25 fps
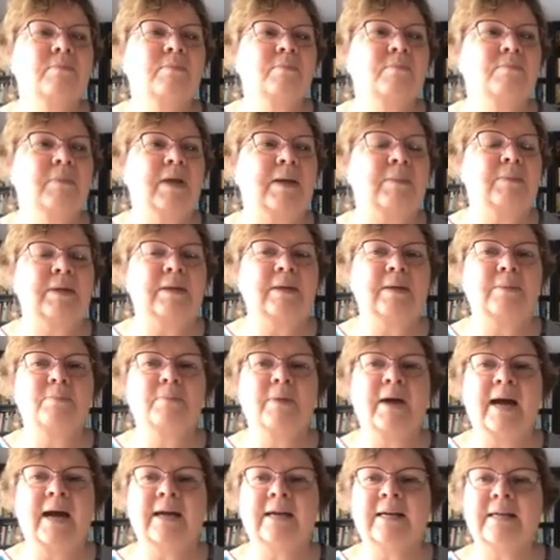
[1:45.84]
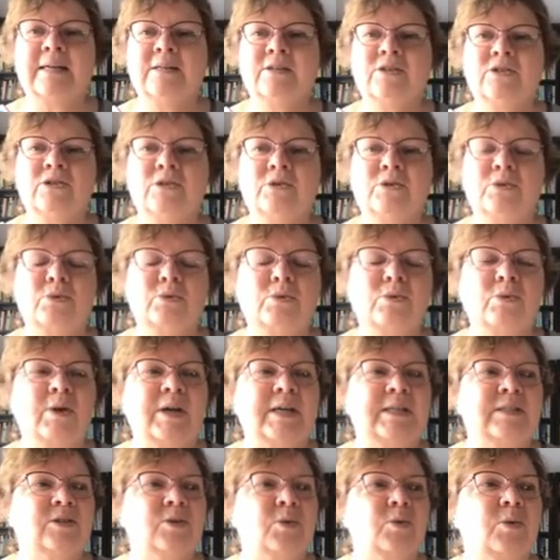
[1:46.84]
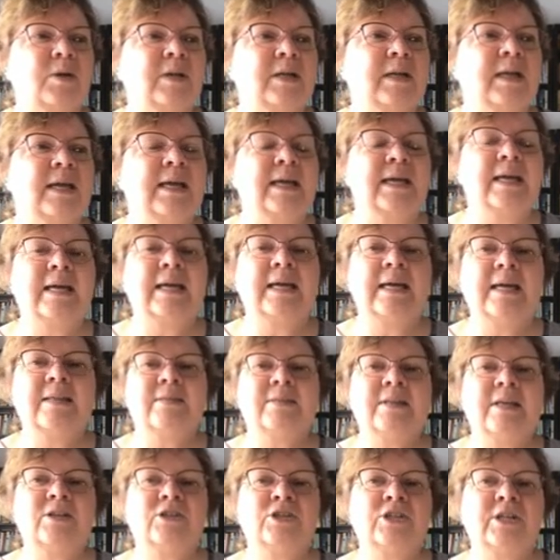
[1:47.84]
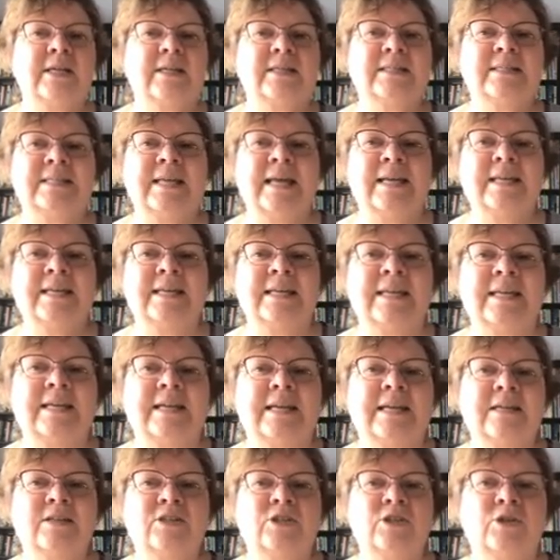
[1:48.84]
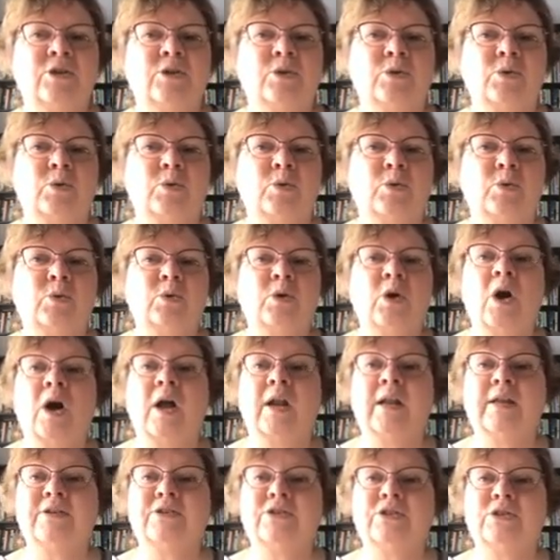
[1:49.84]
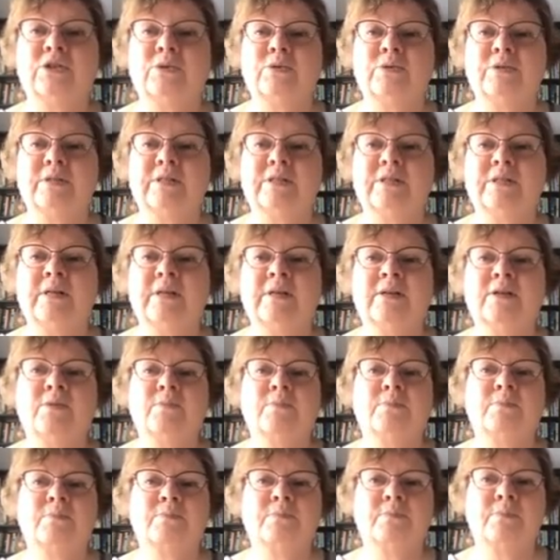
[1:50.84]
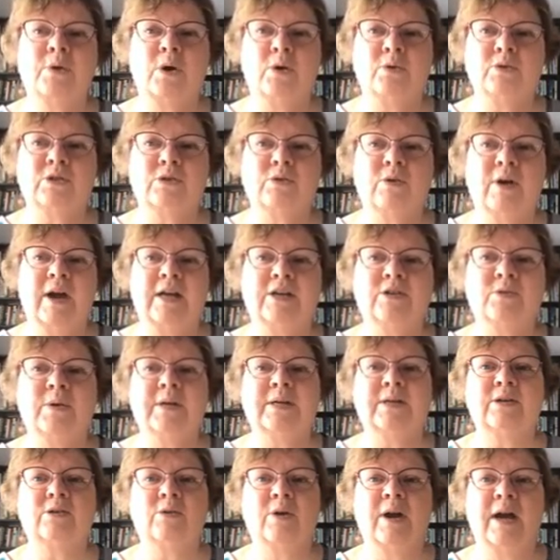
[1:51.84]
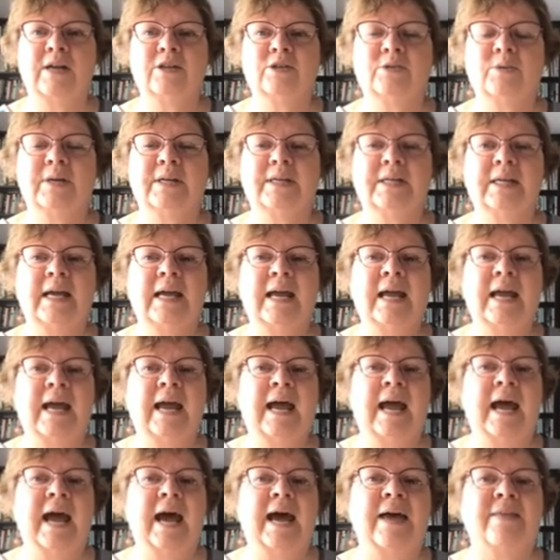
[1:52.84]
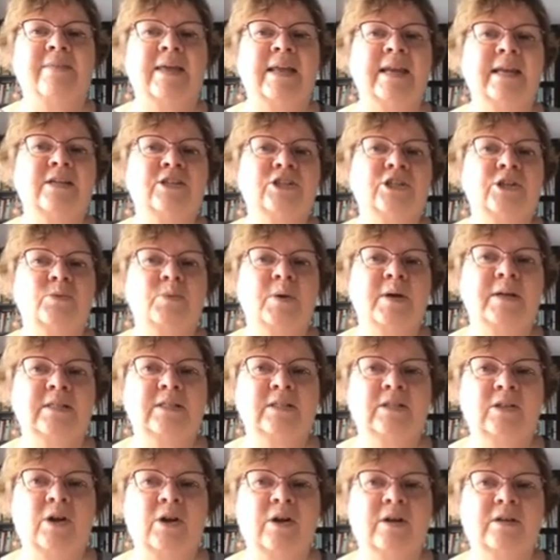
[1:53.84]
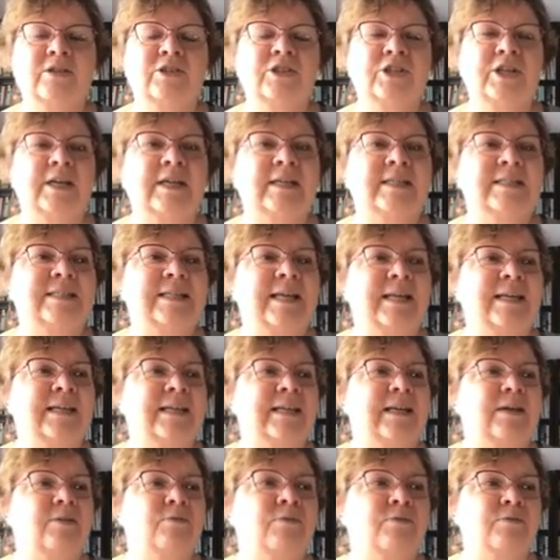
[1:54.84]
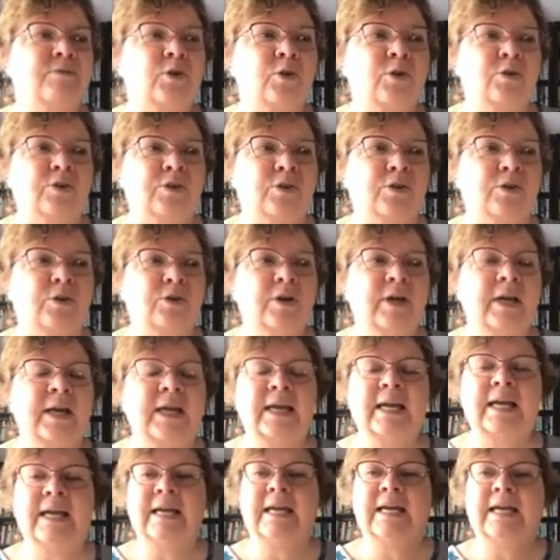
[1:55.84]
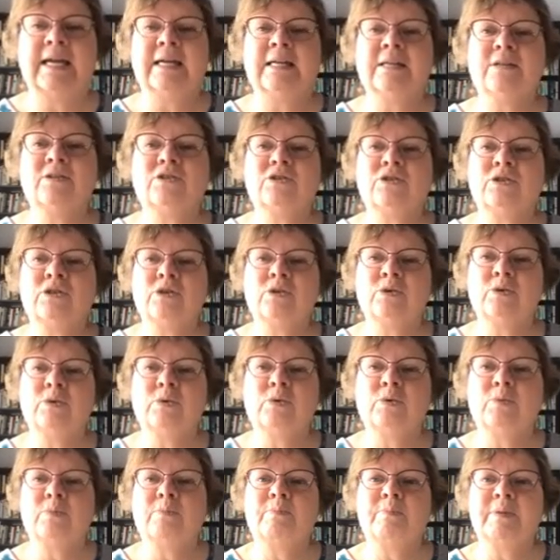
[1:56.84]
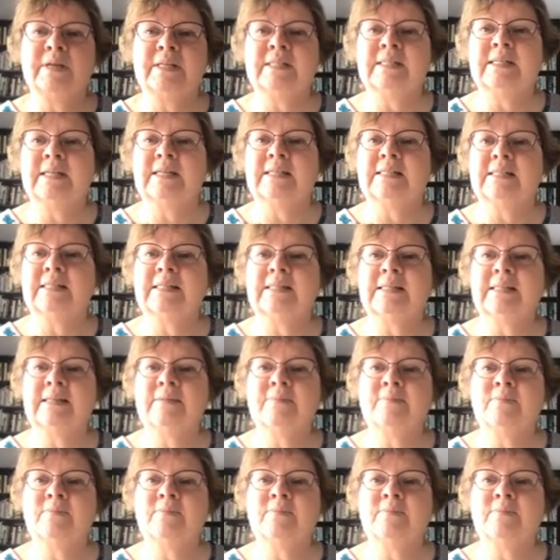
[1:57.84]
maybe back into grade school. Then she extended it into college students, postgraduate, graduate. And then as she went along, she extended it further into business.